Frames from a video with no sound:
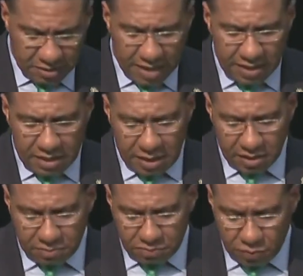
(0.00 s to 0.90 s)
end,
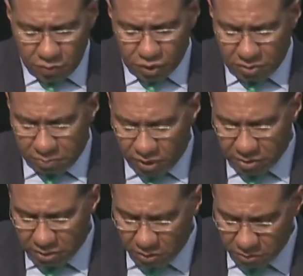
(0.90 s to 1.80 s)
I wish to point
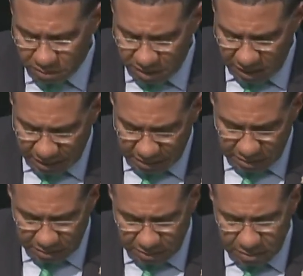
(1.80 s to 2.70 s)
out
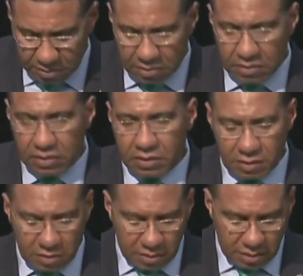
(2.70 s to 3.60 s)
that
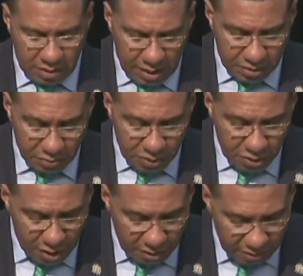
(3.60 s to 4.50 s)
as a
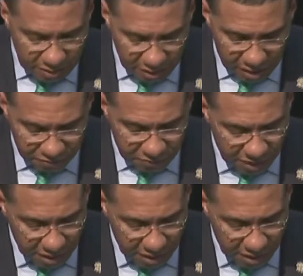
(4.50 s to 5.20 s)
result of the